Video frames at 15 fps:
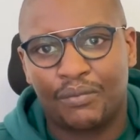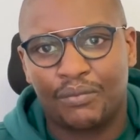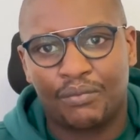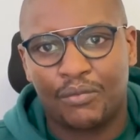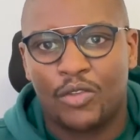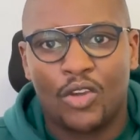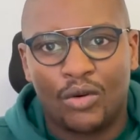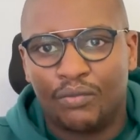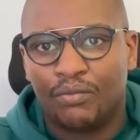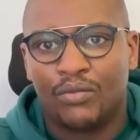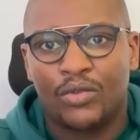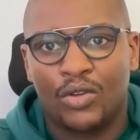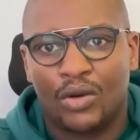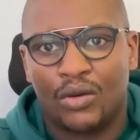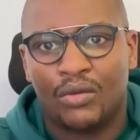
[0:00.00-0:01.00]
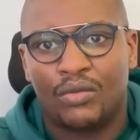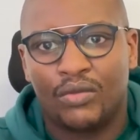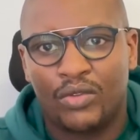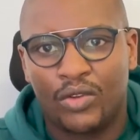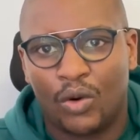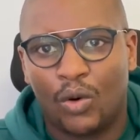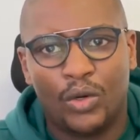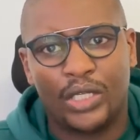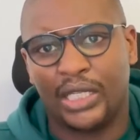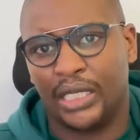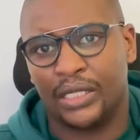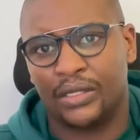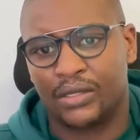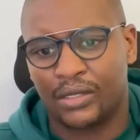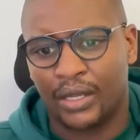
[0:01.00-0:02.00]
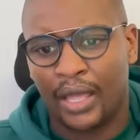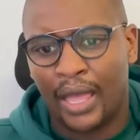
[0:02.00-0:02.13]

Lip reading: your audience.